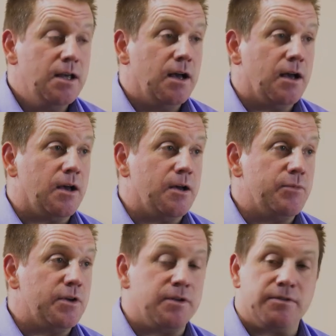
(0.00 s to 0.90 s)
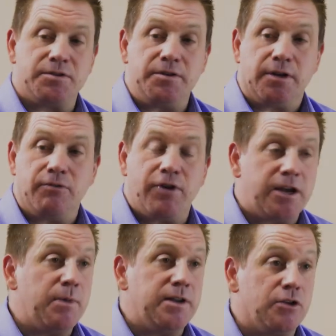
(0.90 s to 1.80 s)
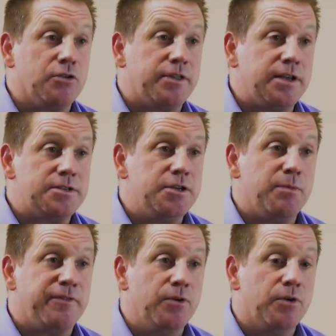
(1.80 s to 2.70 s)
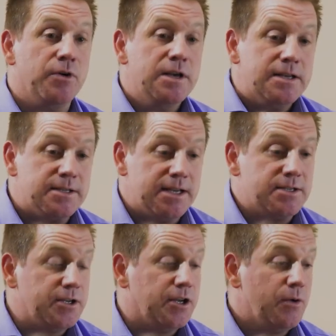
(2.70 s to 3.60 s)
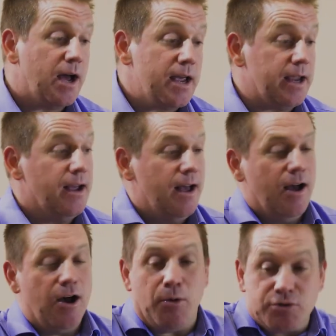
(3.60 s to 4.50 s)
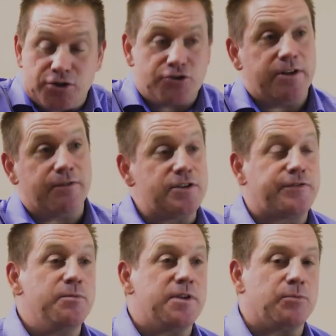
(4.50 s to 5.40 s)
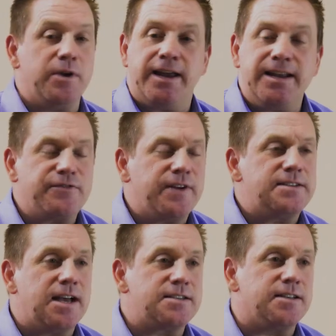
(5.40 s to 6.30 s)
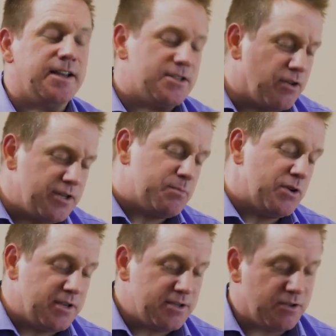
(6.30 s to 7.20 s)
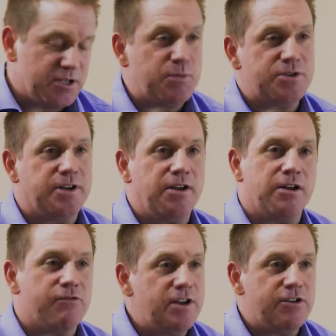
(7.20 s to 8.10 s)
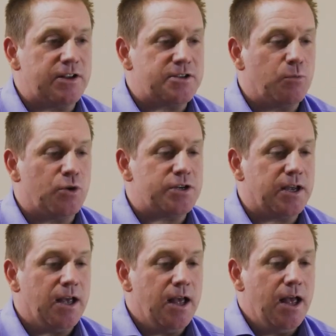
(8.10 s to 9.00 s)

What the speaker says: that has recommended good things to you before, says to you, hey, I was at a screening of this film the other week and it's fantastic, it's got this person in it, it's got this person in it, I had a really great time watching it.